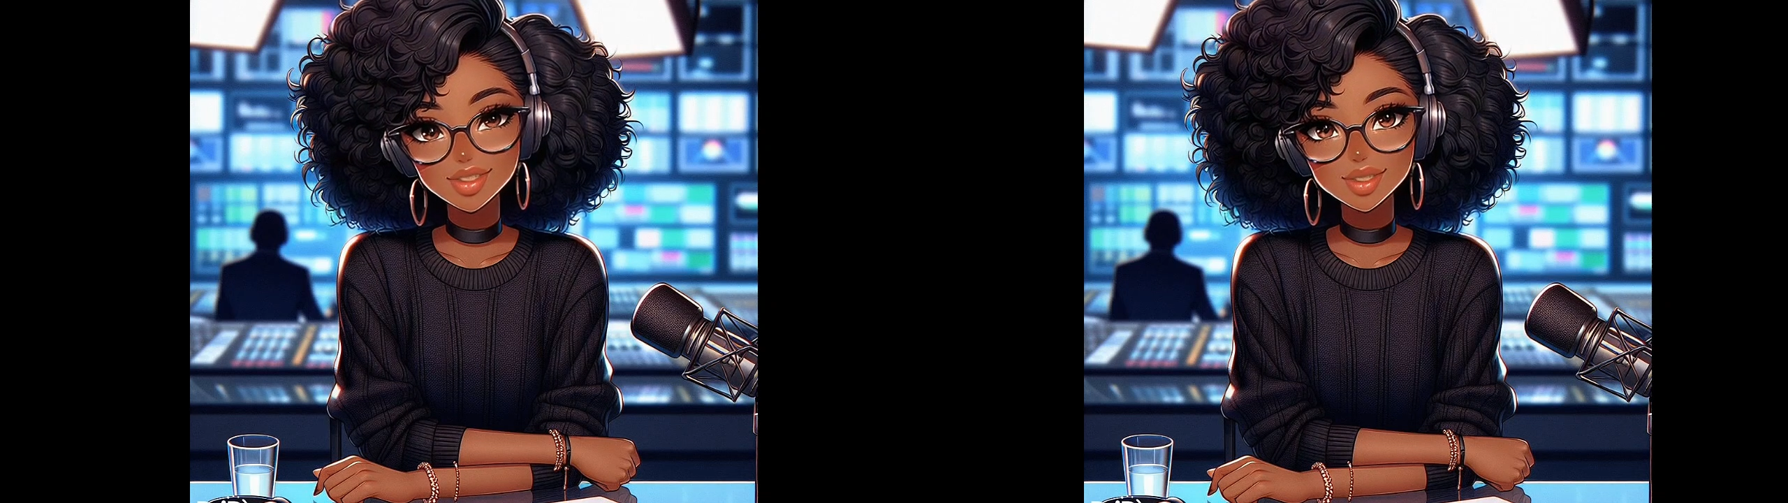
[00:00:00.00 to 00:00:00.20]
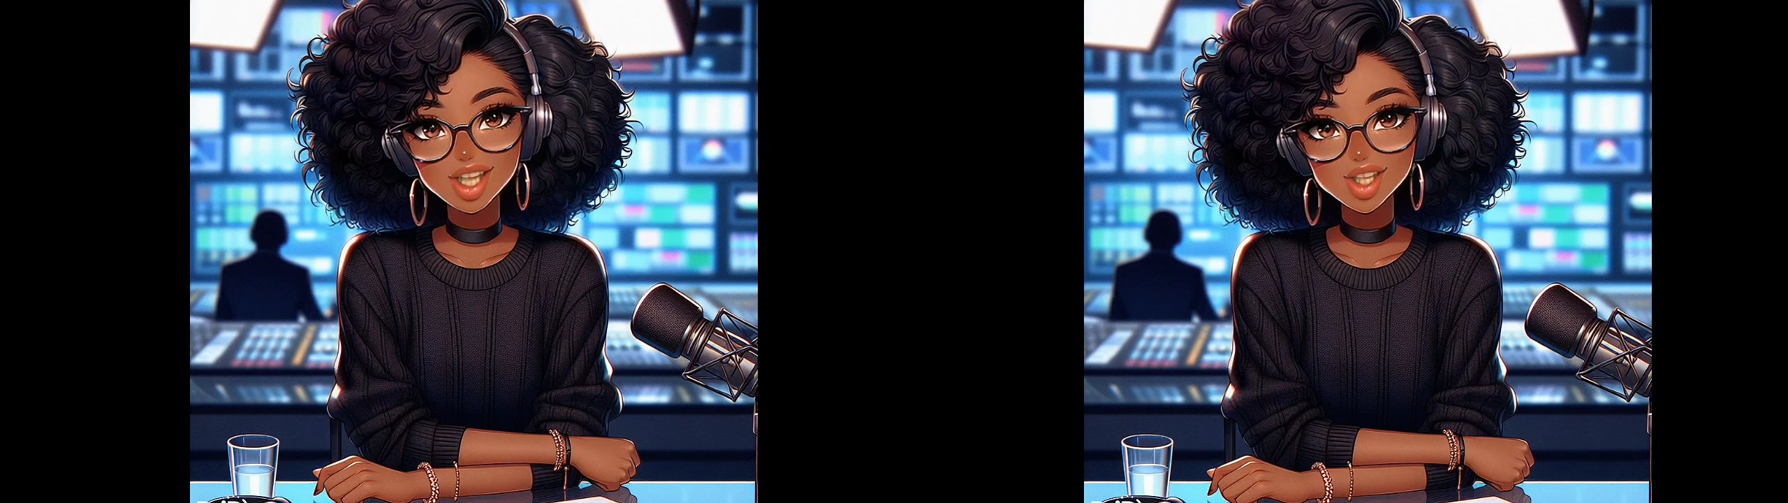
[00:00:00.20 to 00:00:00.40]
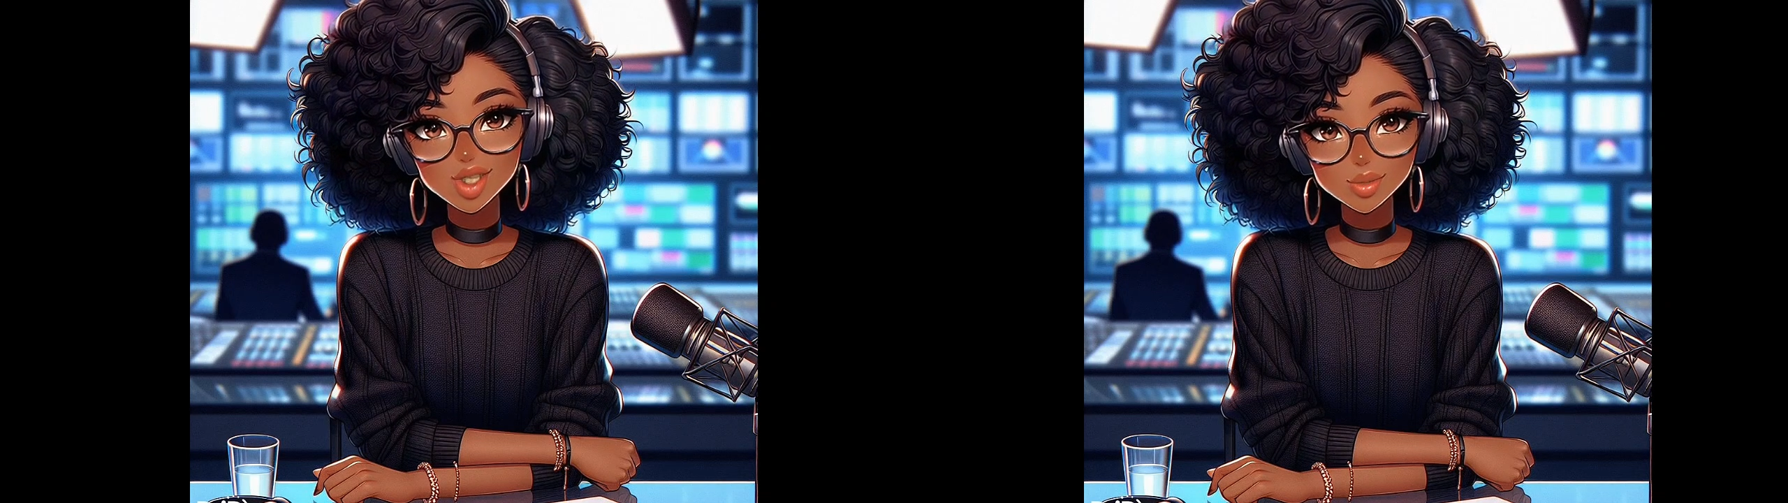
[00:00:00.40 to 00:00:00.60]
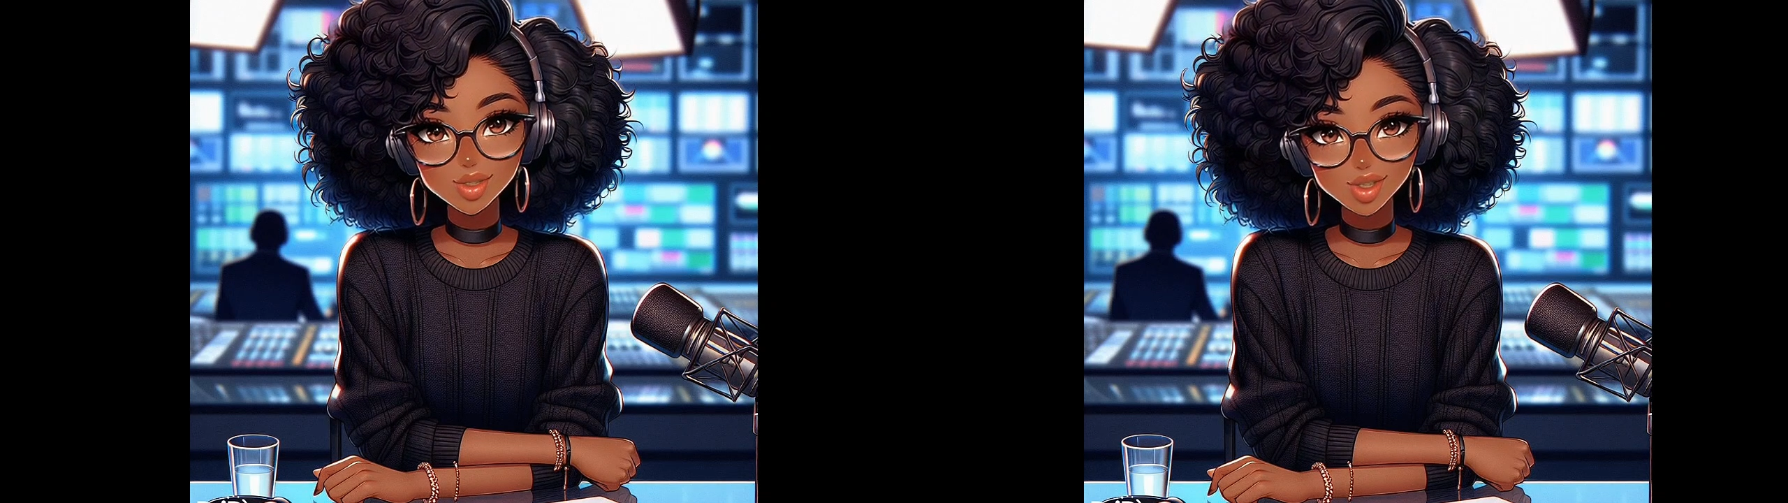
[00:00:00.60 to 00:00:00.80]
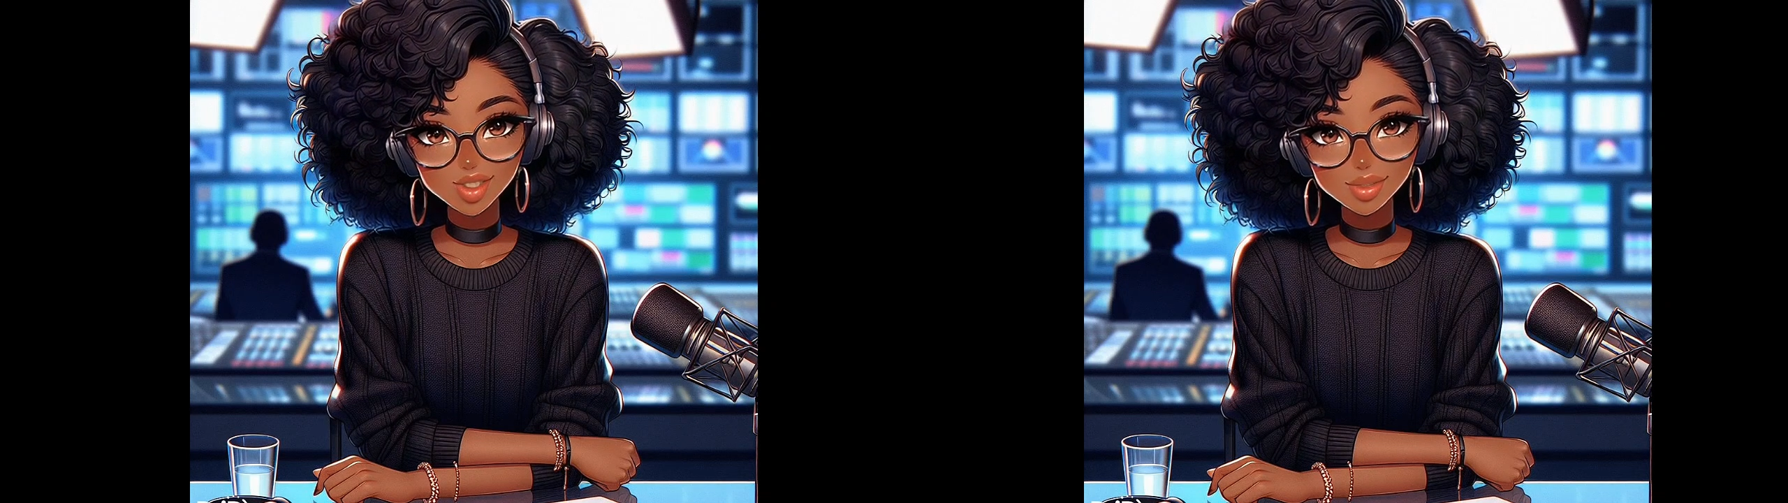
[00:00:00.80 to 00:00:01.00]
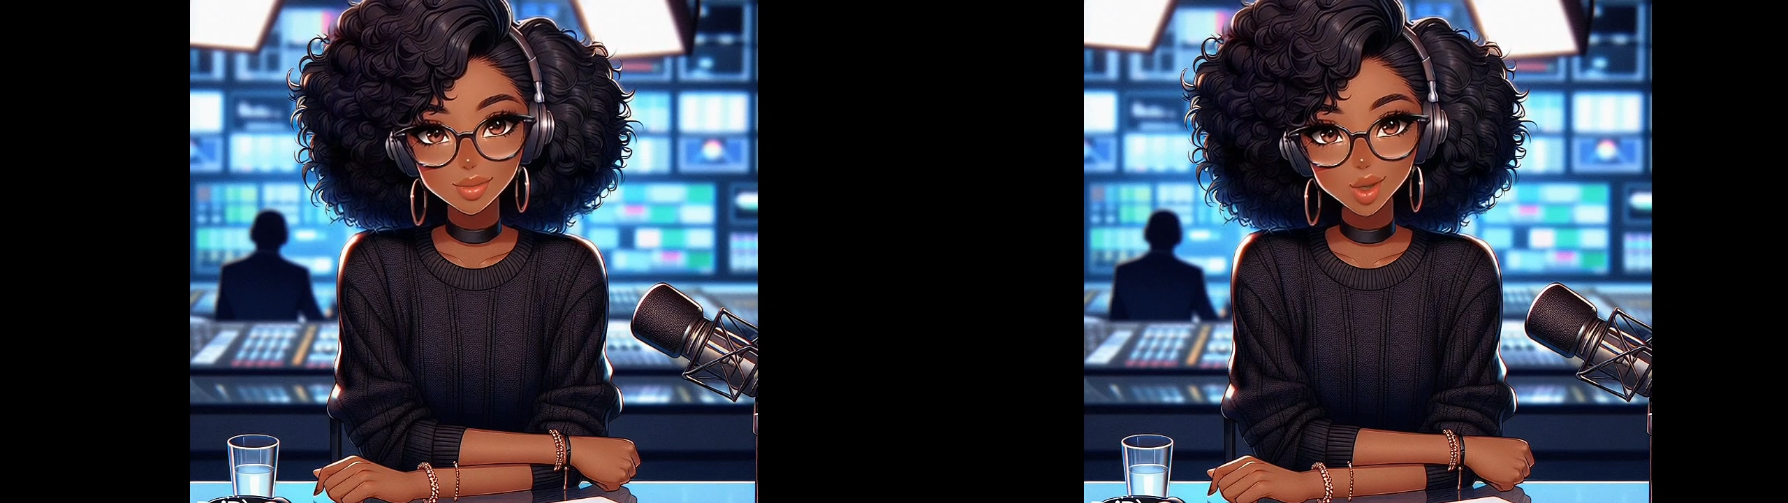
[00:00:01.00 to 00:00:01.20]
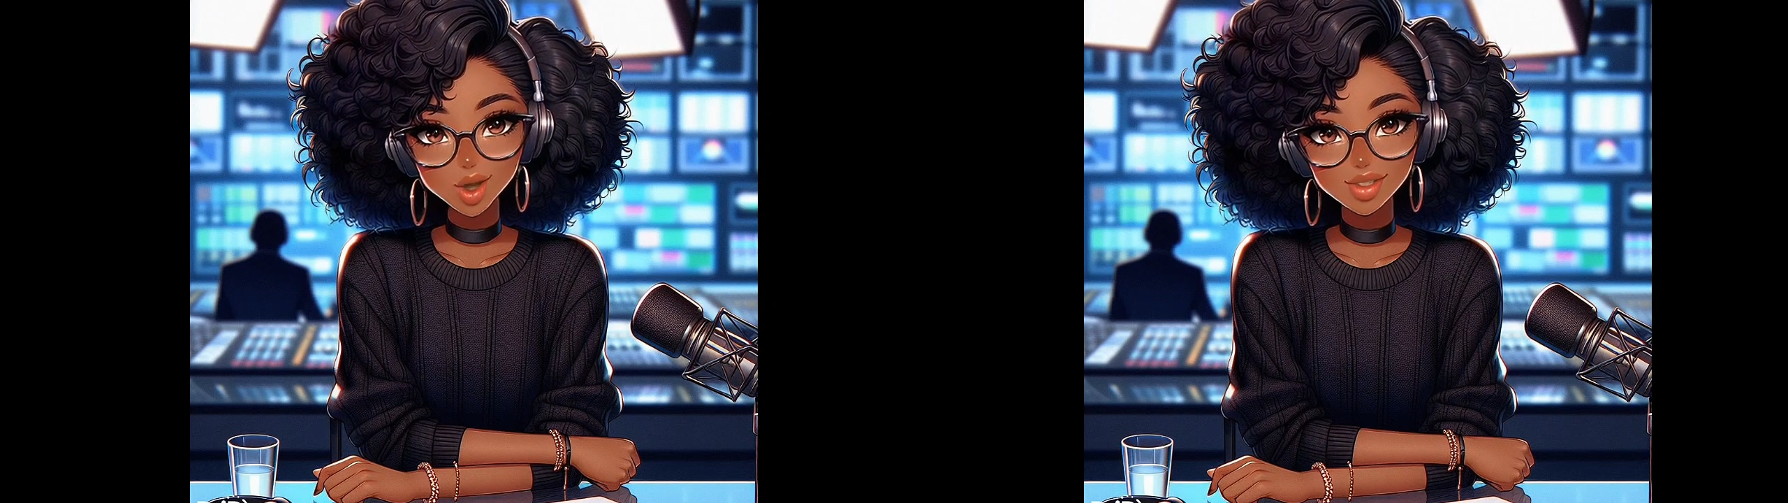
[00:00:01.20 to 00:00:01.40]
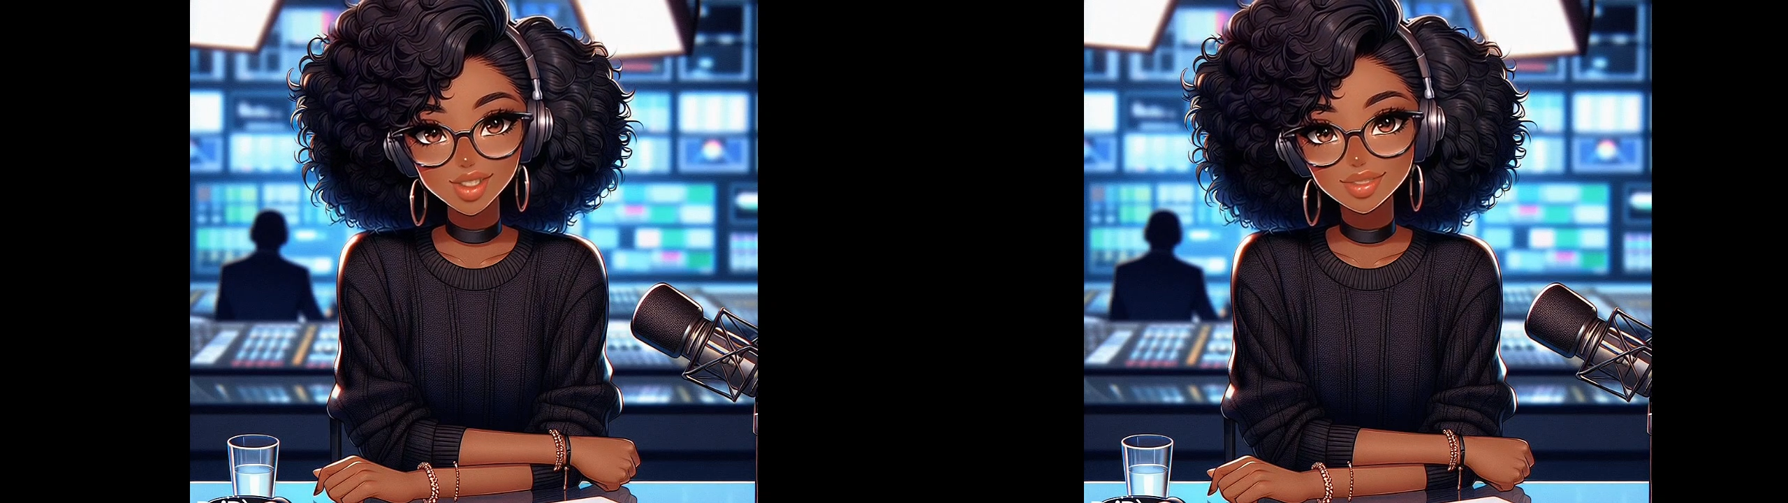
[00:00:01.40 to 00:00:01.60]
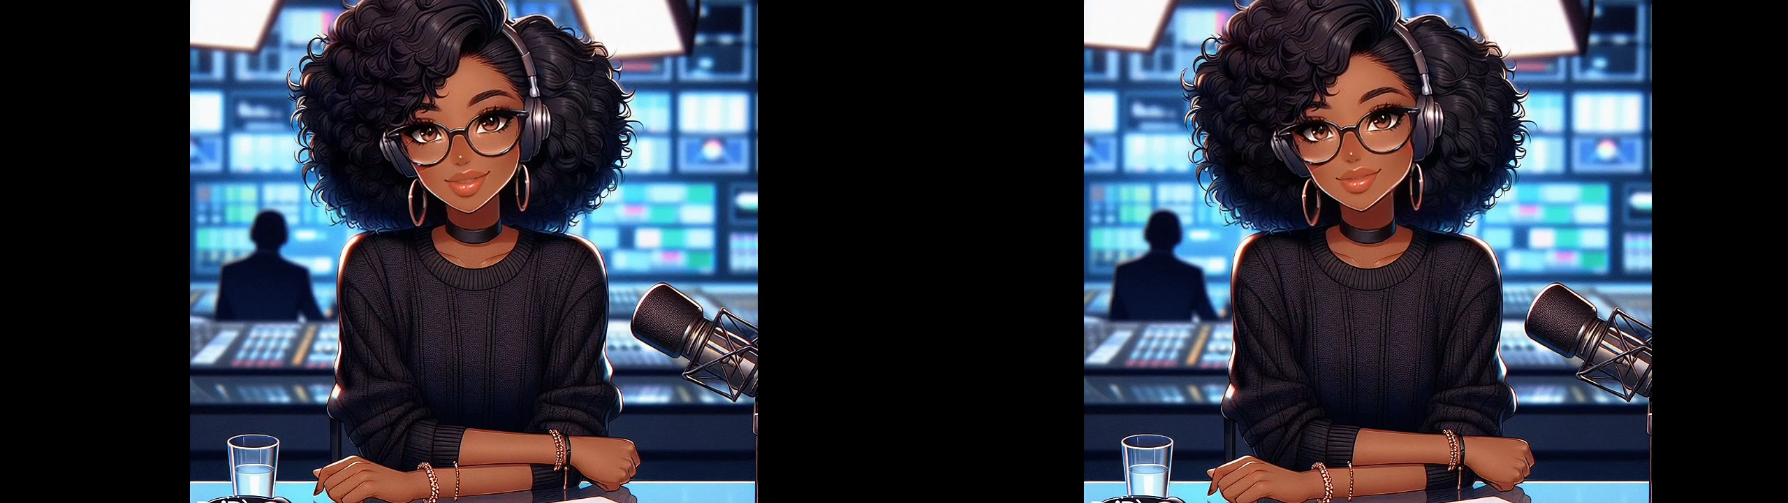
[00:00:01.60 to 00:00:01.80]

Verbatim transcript: thank you for your support